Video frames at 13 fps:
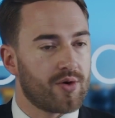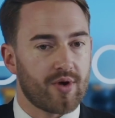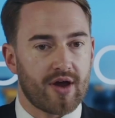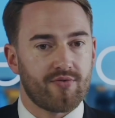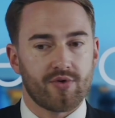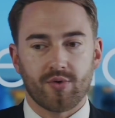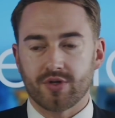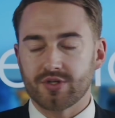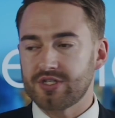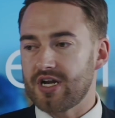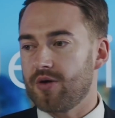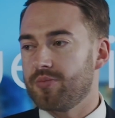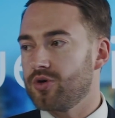Everyone's
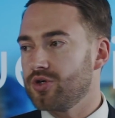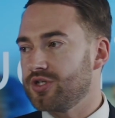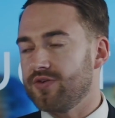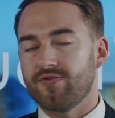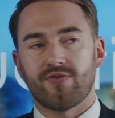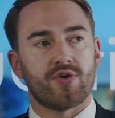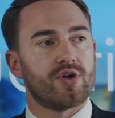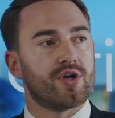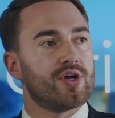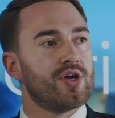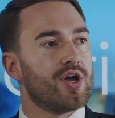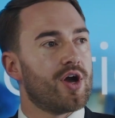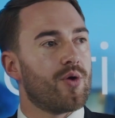now pushing for
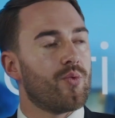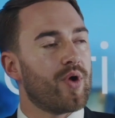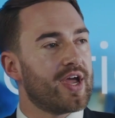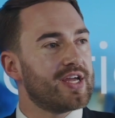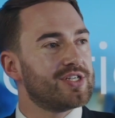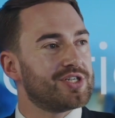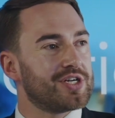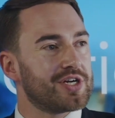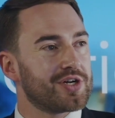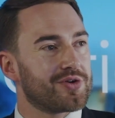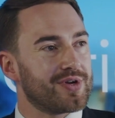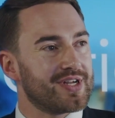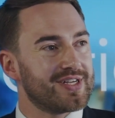a wage
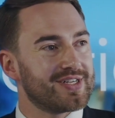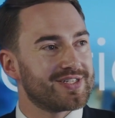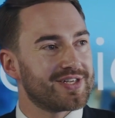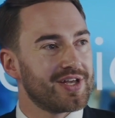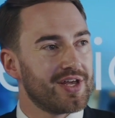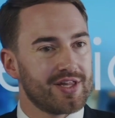increase.